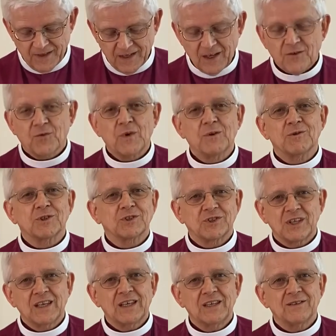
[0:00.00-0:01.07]
If we
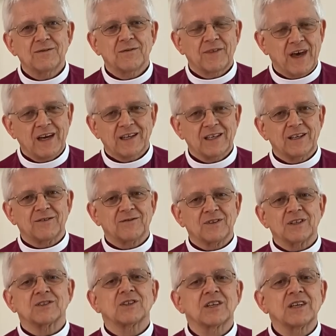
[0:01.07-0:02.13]
receive that gift,
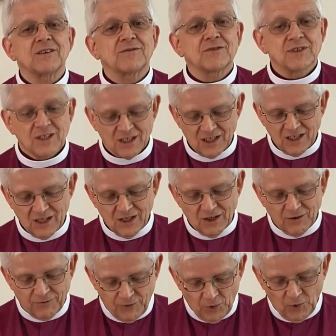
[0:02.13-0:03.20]
it's a gift
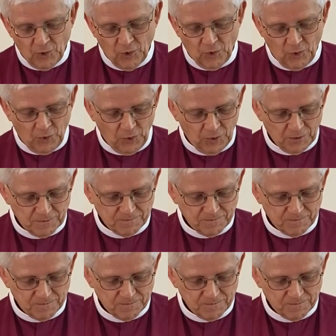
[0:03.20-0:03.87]
for all.